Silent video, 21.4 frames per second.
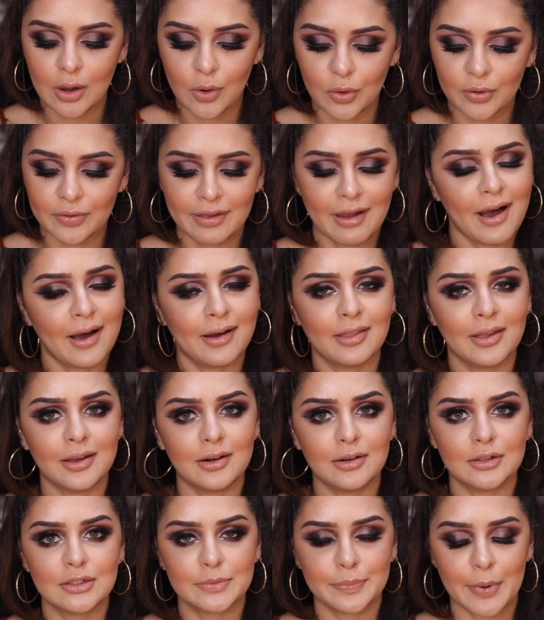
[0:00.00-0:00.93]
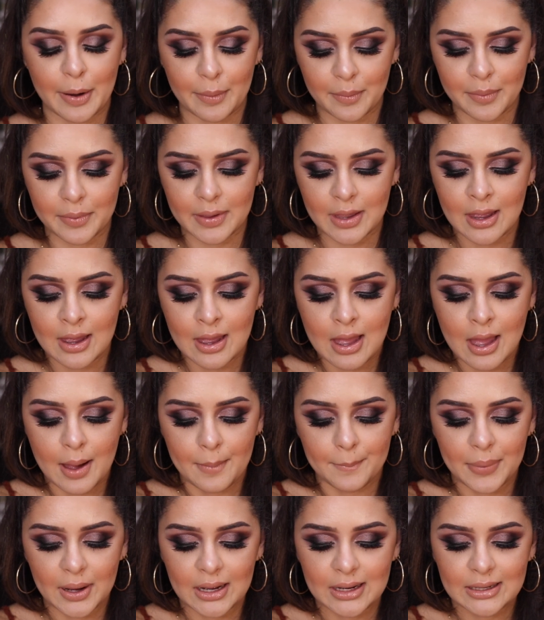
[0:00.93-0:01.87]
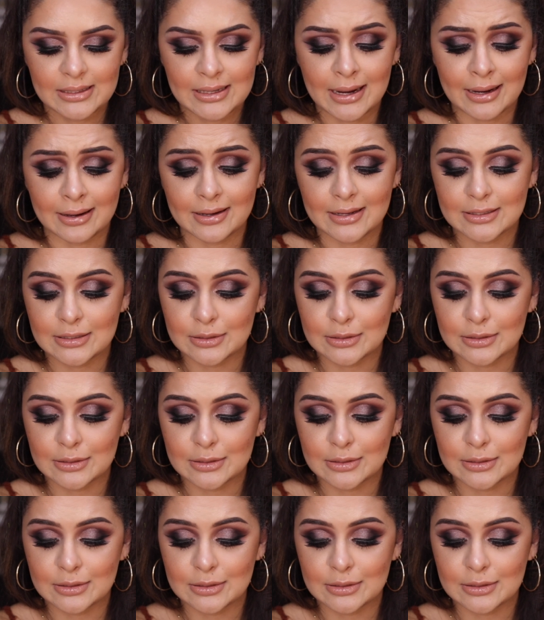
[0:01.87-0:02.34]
Or the highlighters, probably. But yeah,